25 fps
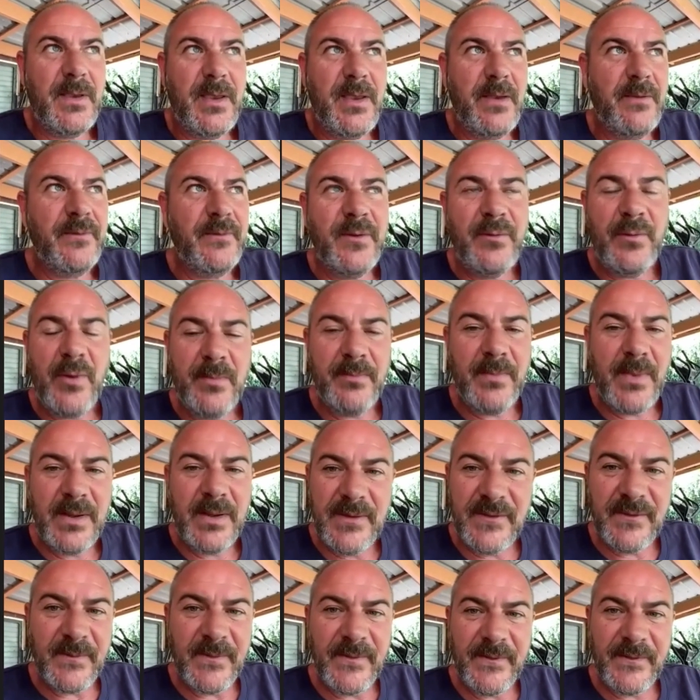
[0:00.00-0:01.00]
Everyone
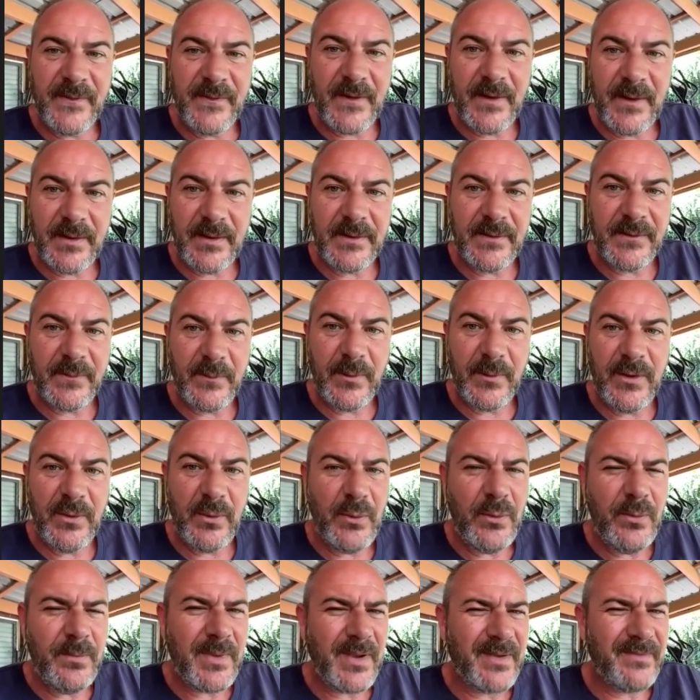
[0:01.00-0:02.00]
makes mistakes. We
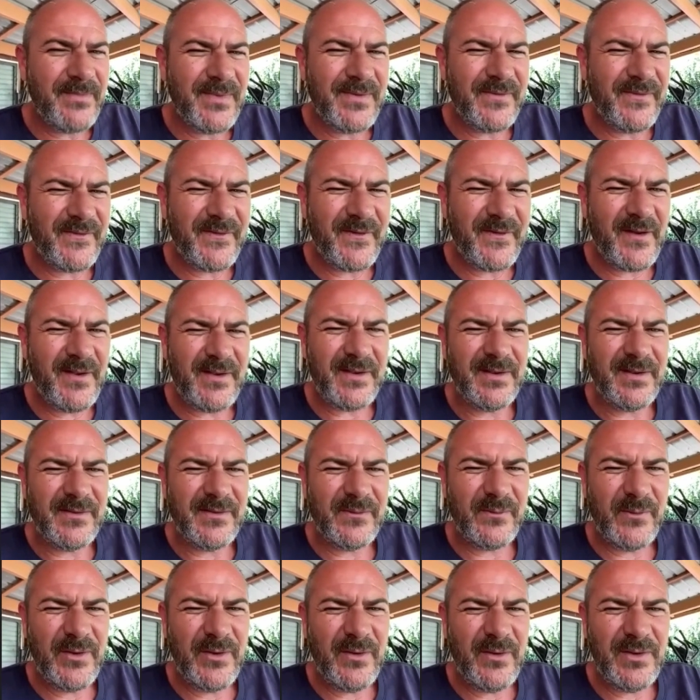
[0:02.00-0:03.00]
all make
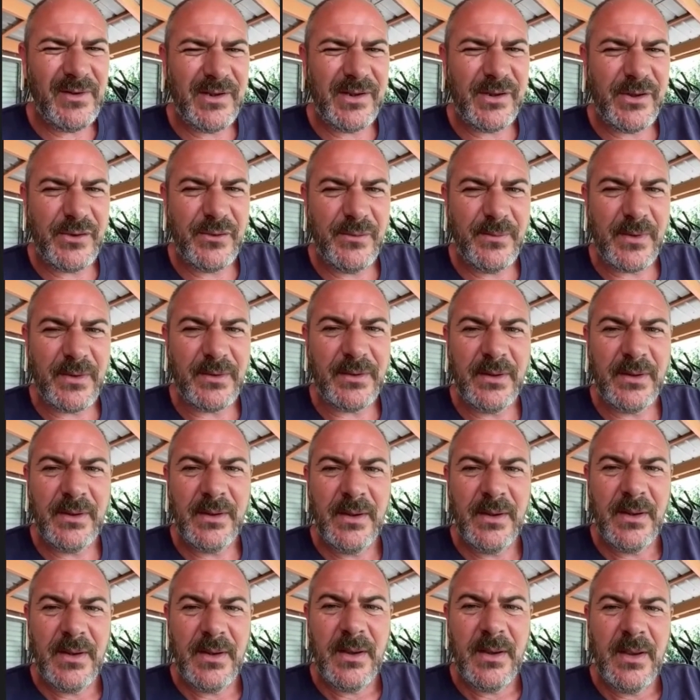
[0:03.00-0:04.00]
mistakes. We're only human.
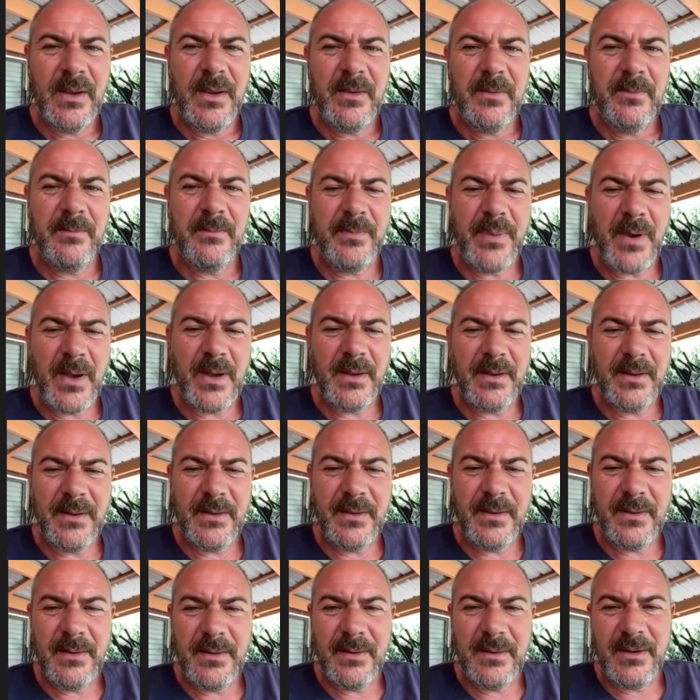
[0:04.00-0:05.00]
But
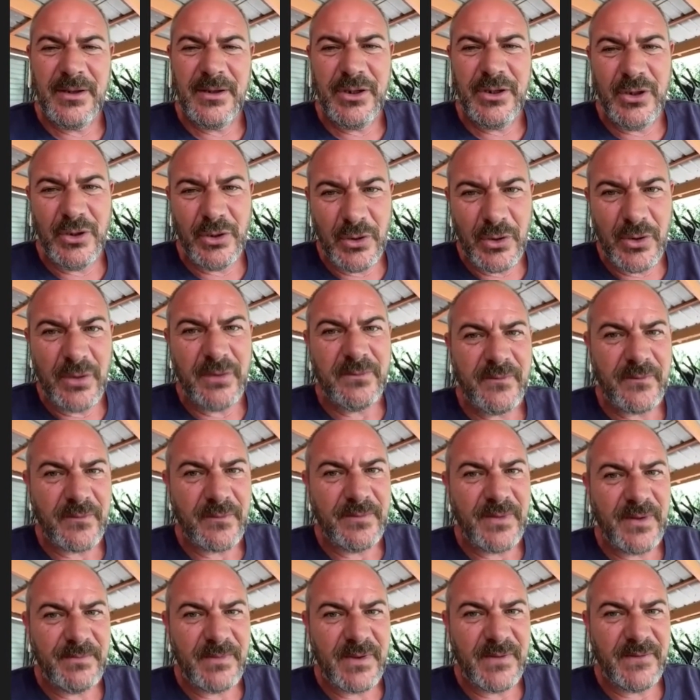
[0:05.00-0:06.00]
you learn
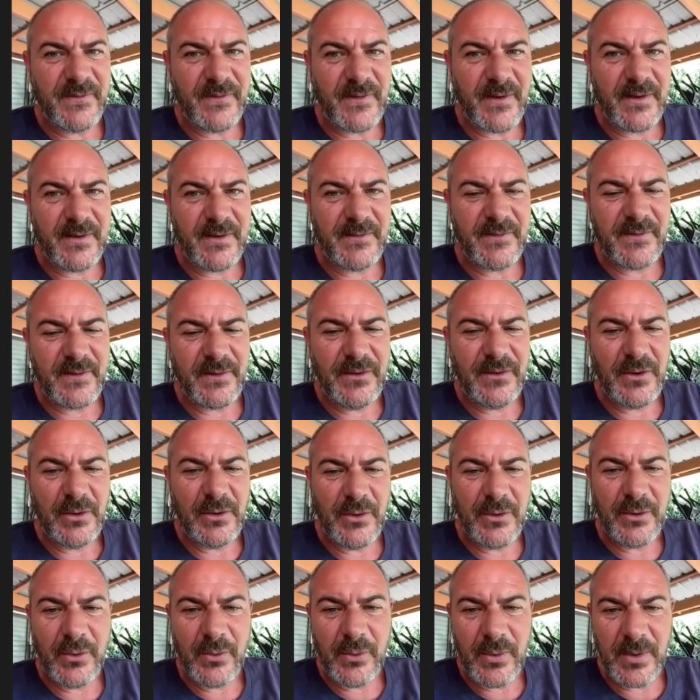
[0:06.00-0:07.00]
from your mistakes and you
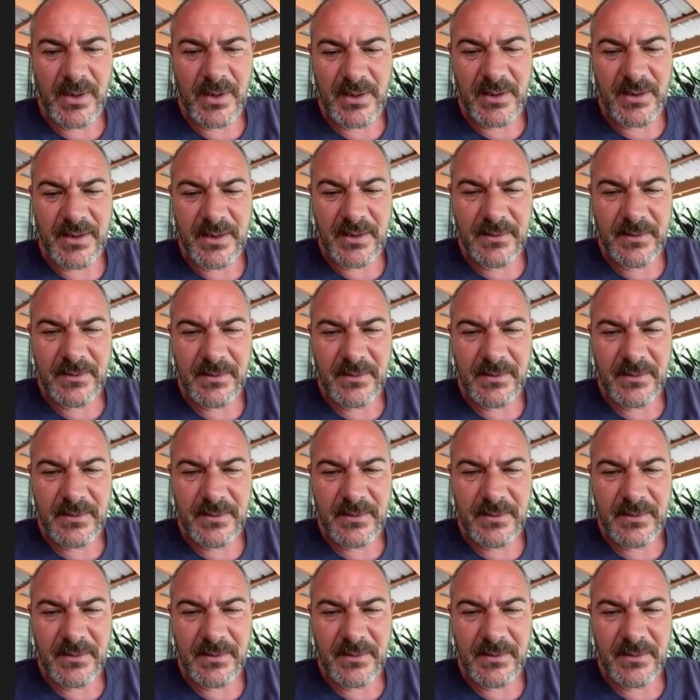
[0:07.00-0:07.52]
learn quickly.